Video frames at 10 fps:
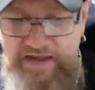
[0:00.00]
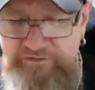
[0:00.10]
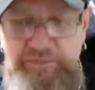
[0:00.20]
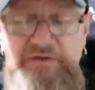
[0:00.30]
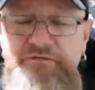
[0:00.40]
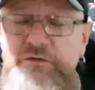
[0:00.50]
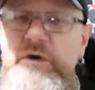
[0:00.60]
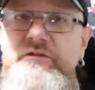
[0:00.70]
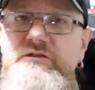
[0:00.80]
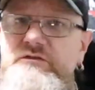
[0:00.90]
and there's been a few
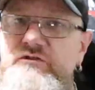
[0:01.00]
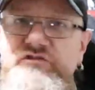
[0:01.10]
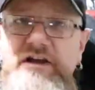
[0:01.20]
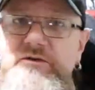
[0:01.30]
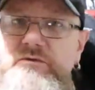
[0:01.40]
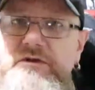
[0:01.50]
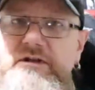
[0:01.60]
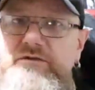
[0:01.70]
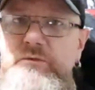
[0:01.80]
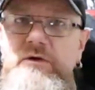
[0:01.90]
others on the channel
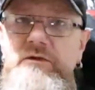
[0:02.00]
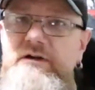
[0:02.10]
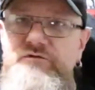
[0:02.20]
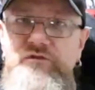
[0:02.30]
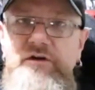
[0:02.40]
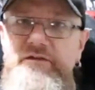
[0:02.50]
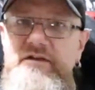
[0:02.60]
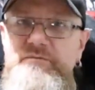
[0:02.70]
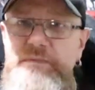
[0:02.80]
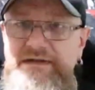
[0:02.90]
as well that I've tried that
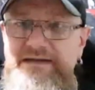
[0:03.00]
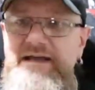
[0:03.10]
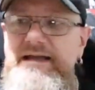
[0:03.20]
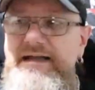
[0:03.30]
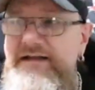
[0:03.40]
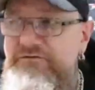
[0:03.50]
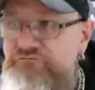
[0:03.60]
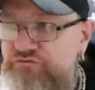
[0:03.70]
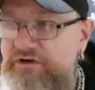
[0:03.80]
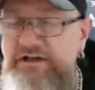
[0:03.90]
have been
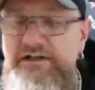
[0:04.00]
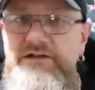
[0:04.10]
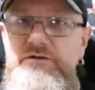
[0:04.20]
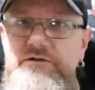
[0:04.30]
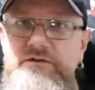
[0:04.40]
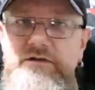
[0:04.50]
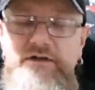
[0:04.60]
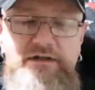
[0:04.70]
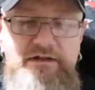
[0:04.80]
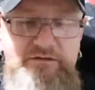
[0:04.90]
really good.
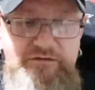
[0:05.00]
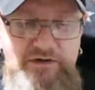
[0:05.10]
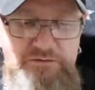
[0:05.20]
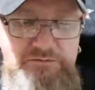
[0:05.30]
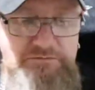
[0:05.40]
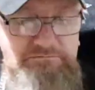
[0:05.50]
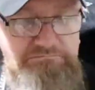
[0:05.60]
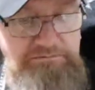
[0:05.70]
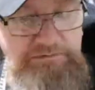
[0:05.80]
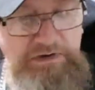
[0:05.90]
So
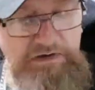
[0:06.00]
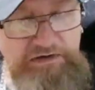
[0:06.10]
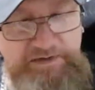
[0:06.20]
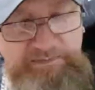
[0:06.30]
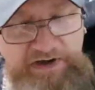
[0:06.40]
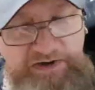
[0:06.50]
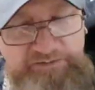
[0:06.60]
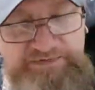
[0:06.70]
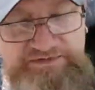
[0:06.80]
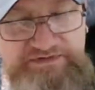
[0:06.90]
I'm
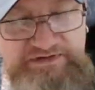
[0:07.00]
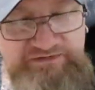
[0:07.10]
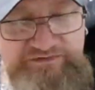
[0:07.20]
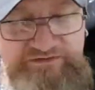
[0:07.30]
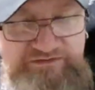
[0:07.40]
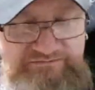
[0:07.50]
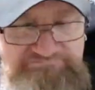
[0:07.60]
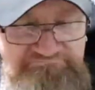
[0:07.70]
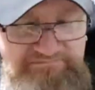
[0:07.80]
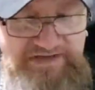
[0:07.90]
hoping this
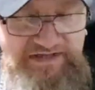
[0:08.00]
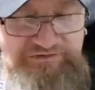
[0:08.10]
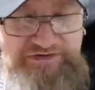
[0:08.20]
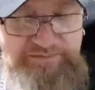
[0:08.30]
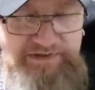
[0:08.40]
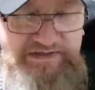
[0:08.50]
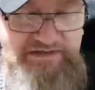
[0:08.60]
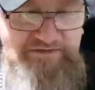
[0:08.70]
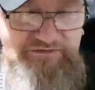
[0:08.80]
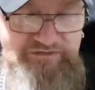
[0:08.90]
is going to
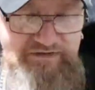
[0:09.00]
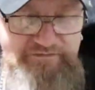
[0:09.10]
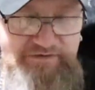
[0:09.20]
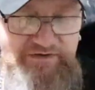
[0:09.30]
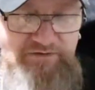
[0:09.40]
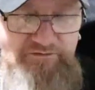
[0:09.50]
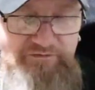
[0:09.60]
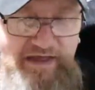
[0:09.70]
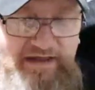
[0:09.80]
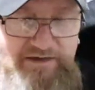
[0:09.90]
be something of
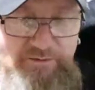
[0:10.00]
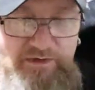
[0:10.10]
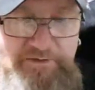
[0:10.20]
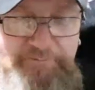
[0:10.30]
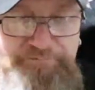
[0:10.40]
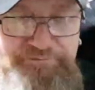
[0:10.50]
that ilk.